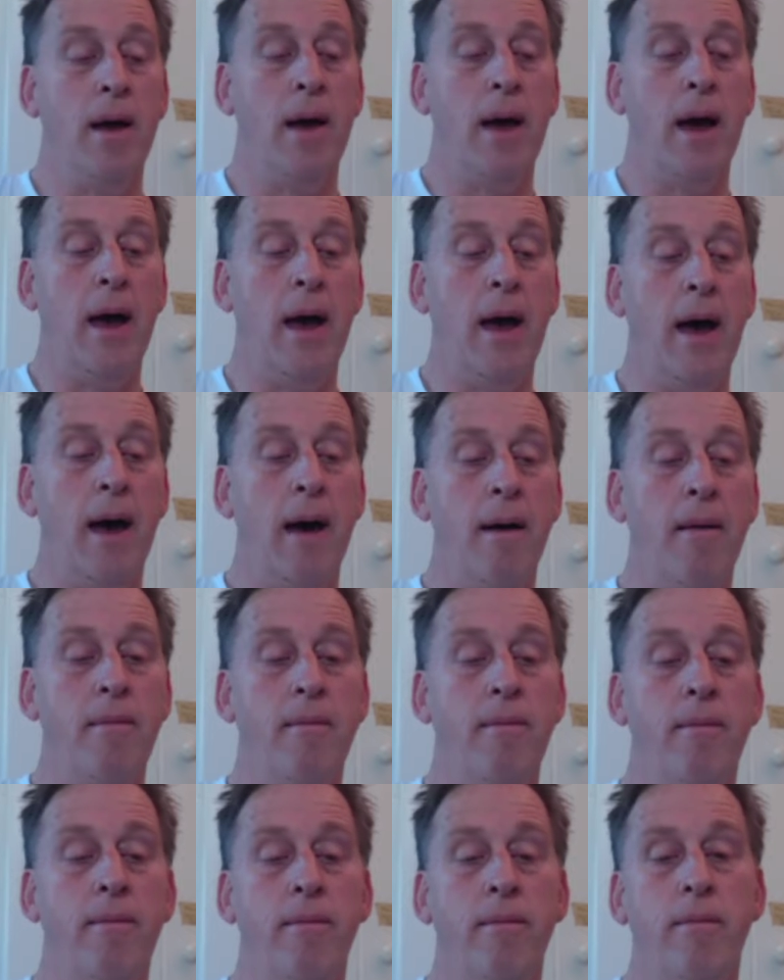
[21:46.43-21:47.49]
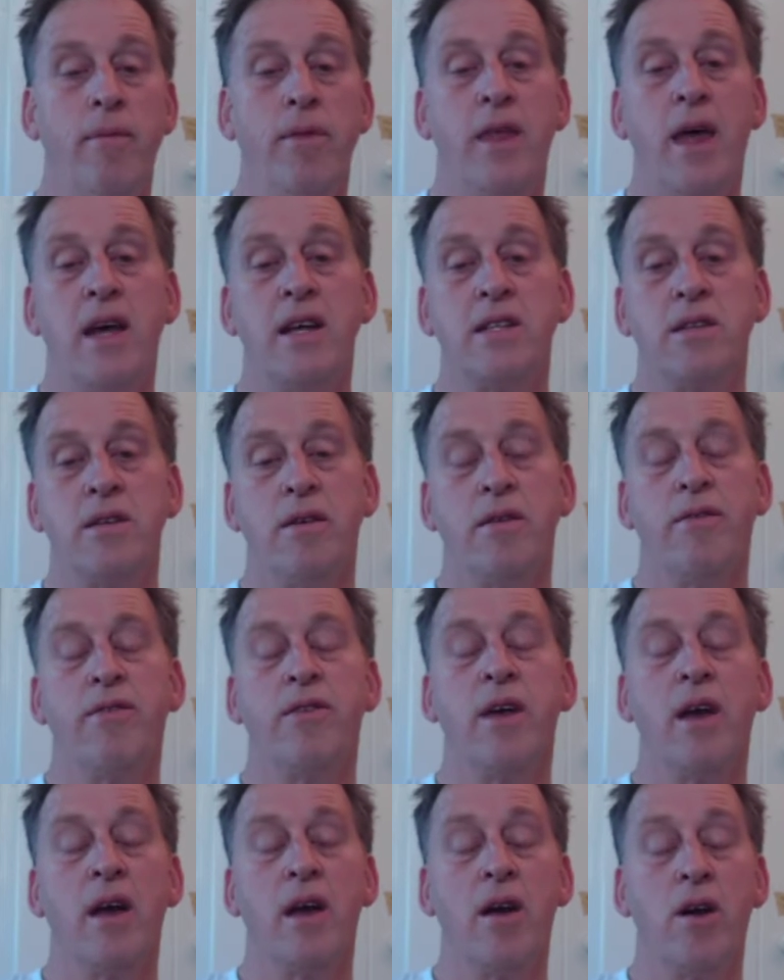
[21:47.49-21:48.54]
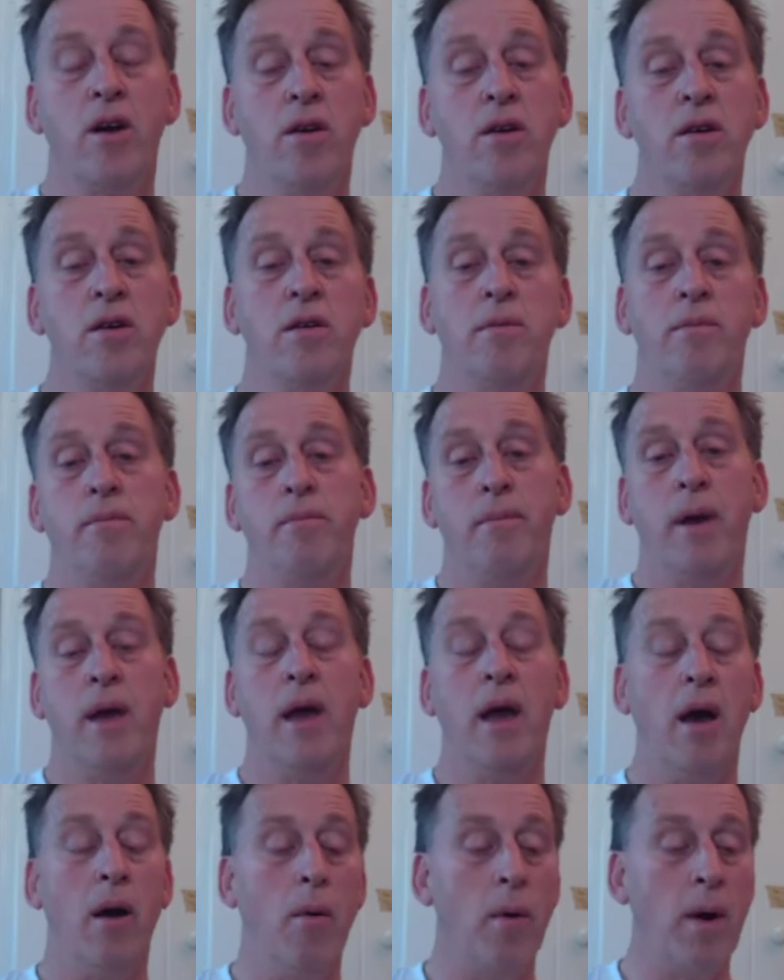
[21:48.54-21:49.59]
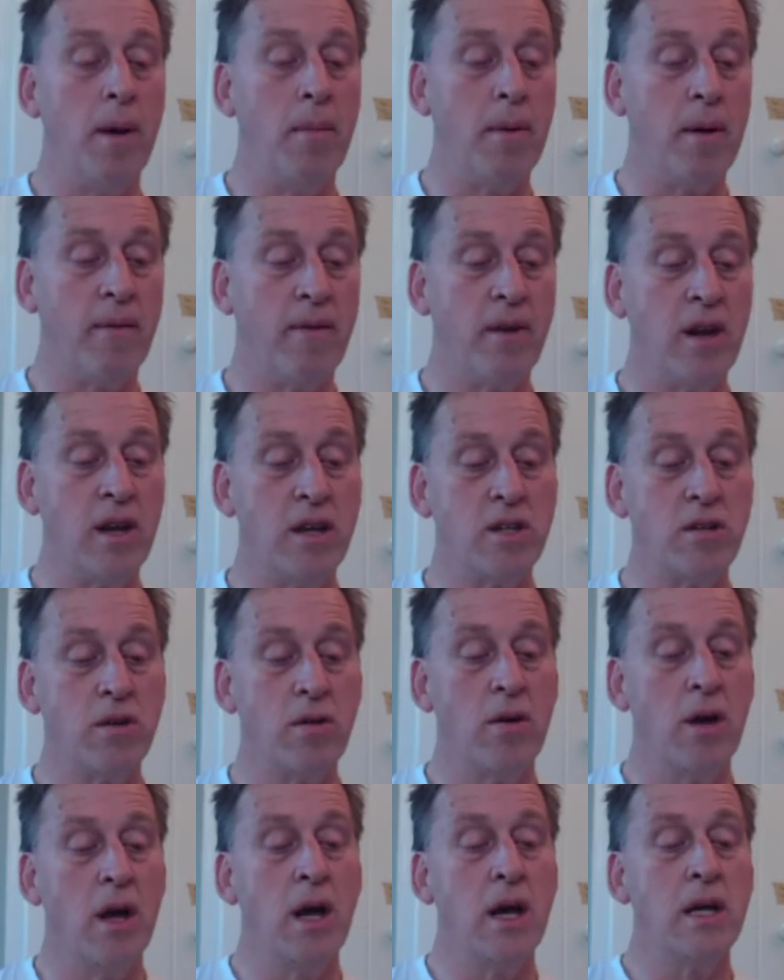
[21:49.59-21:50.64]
That sort of thing could be a wee bit of an issue.